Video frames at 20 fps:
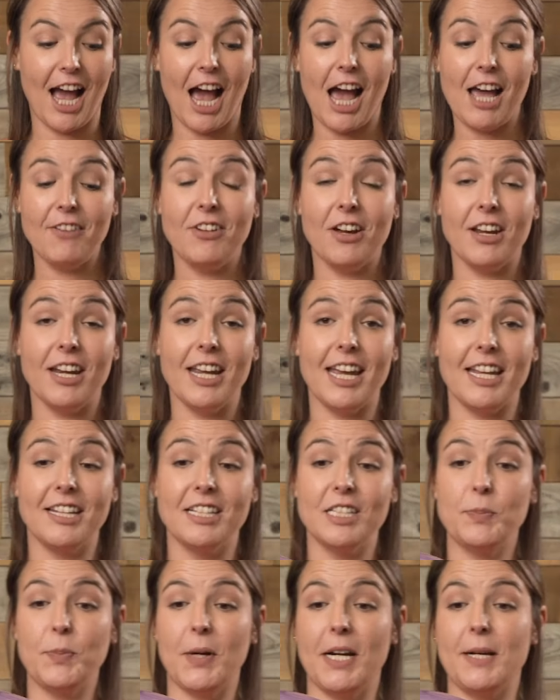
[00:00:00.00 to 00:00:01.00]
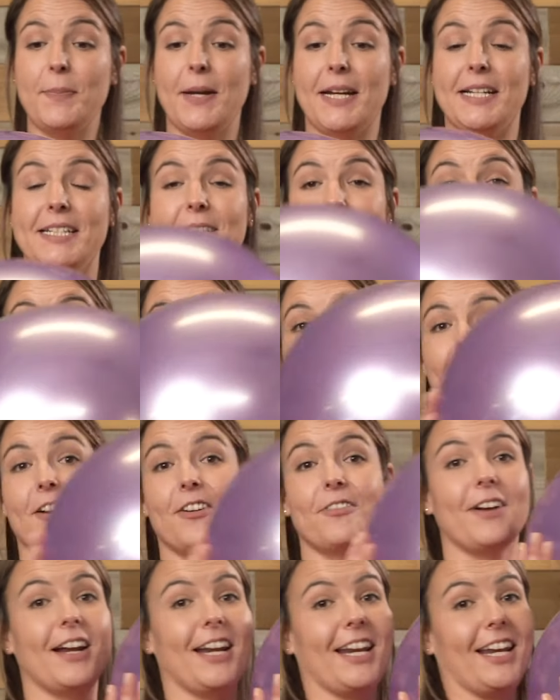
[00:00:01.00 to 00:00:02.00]
I've gone ahead and spray painted mine
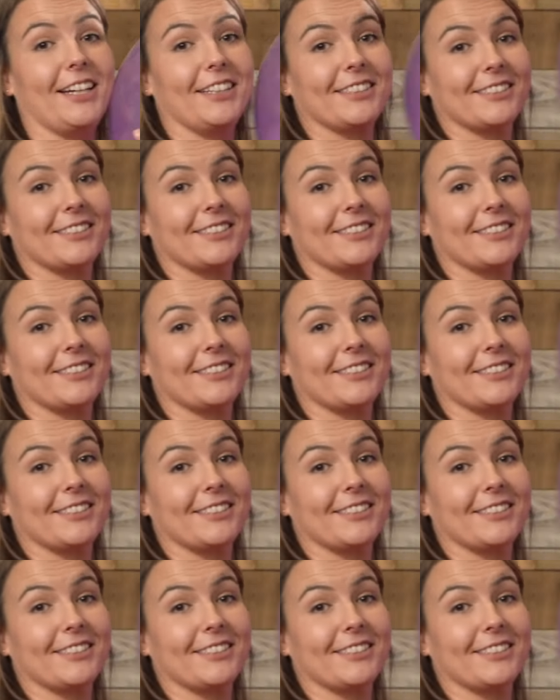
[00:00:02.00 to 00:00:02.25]
already.